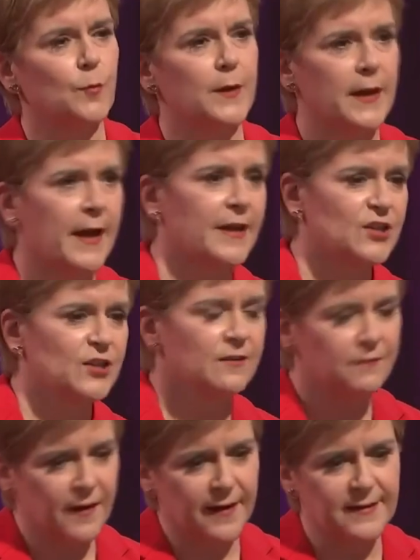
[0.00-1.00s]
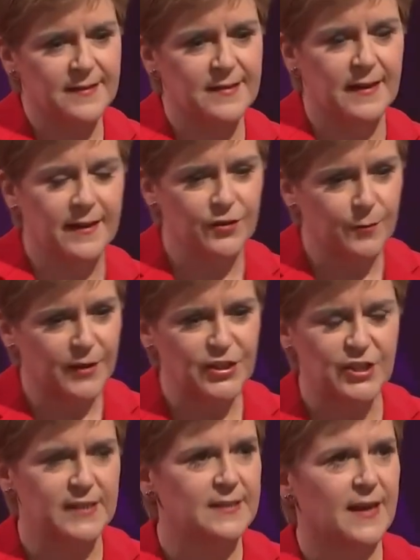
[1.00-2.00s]
appropriate action. In fact, you
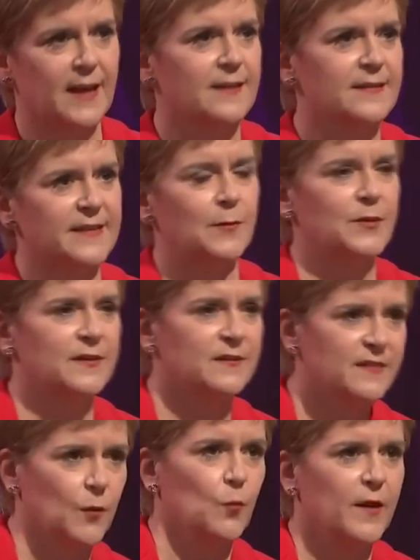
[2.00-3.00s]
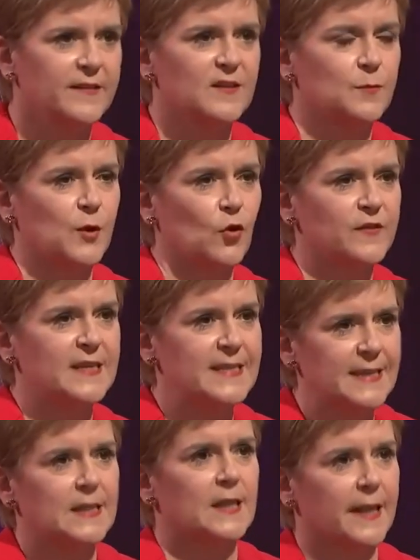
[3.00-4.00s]
mentioned Alex Salmond. In some ways, it's because
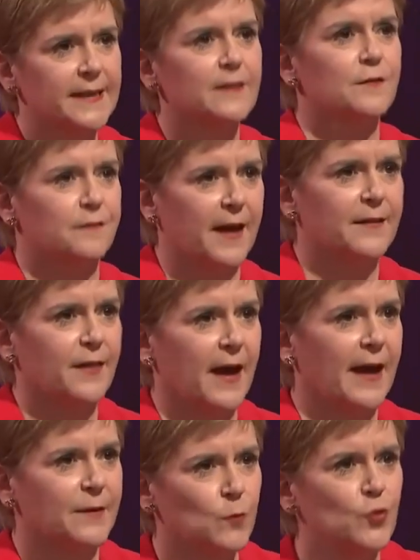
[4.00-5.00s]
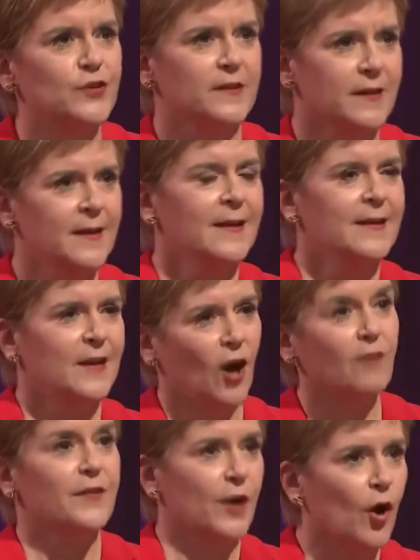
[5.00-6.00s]
he didn't like the fact that I wouldn't
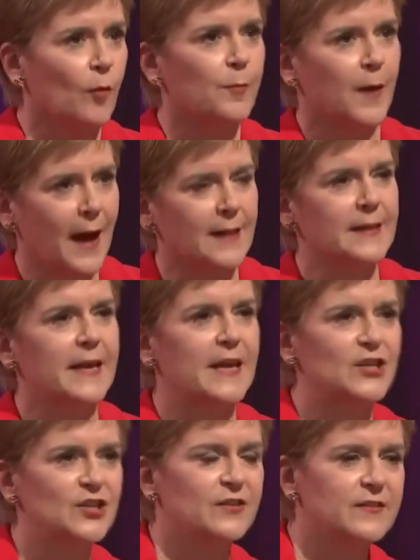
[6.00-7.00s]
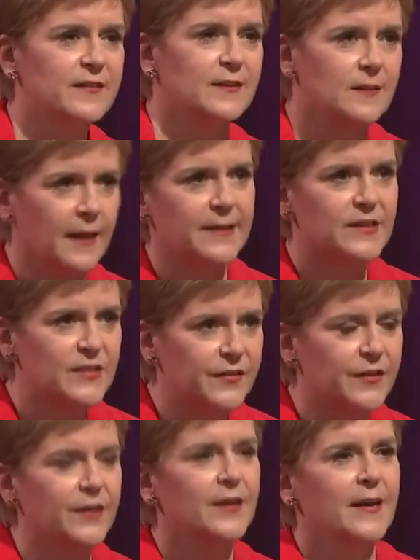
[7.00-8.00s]
cover up allegations that led
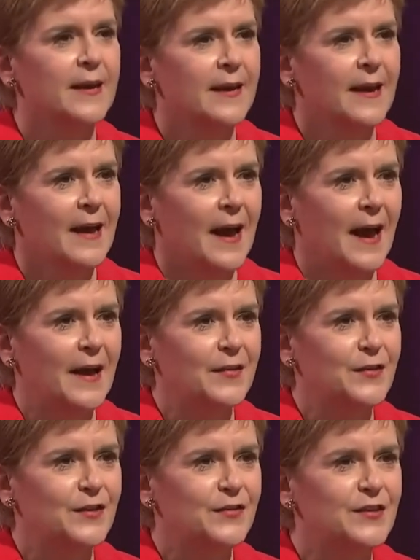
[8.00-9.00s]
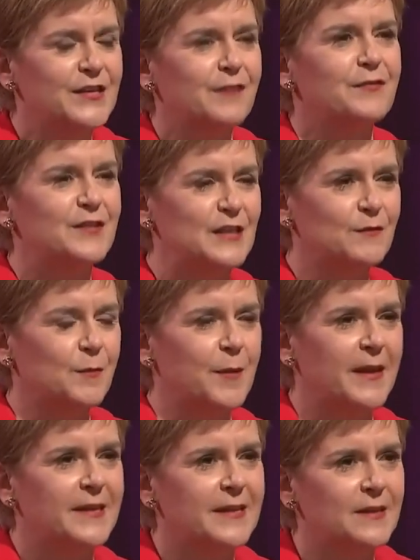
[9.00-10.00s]
to the differences of
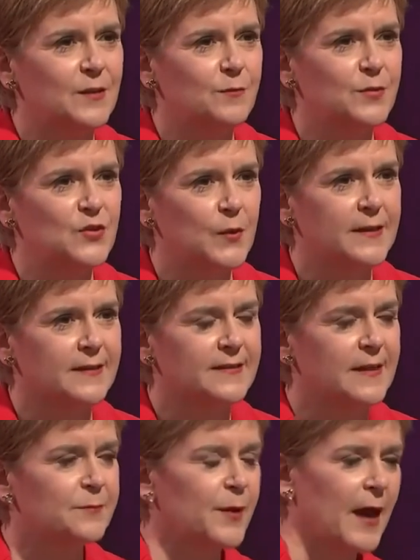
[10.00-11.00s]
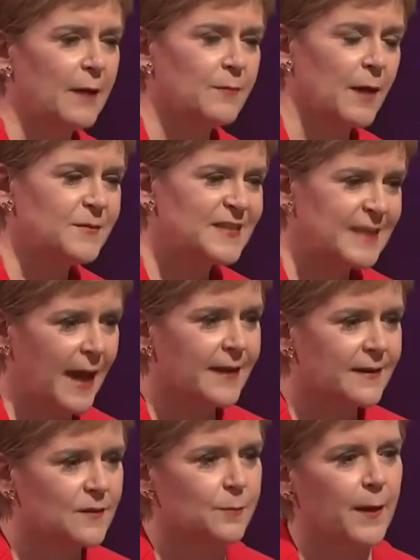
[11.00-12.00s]
opinion between us. But I'm
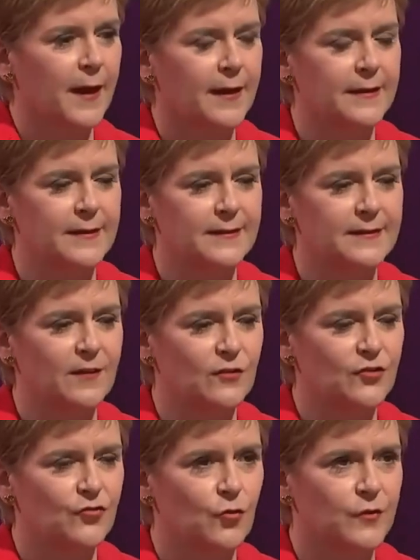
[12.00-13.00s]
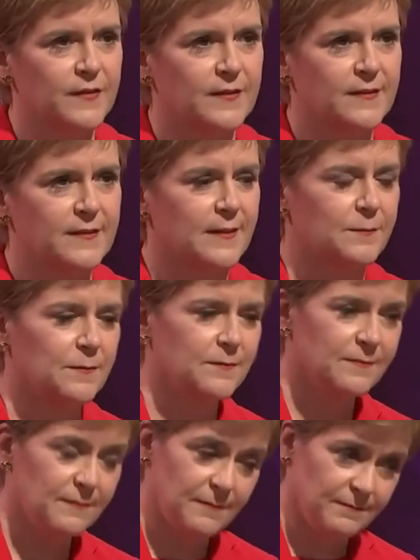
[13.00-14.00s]
staggered by Douglas Ross's,
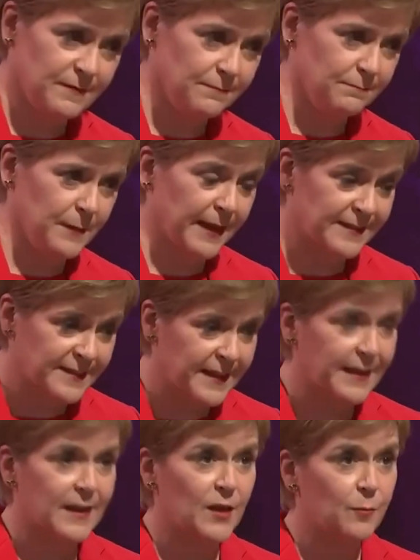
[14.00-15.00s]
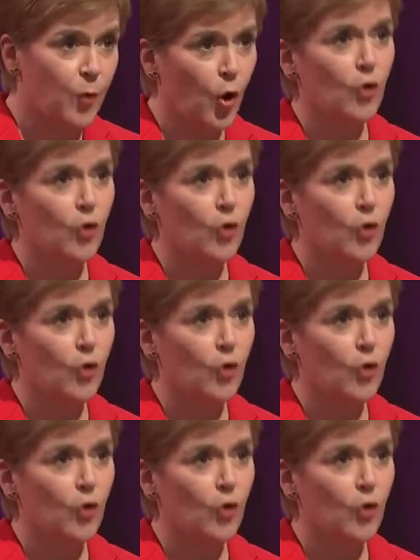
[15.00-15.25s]
may I say it,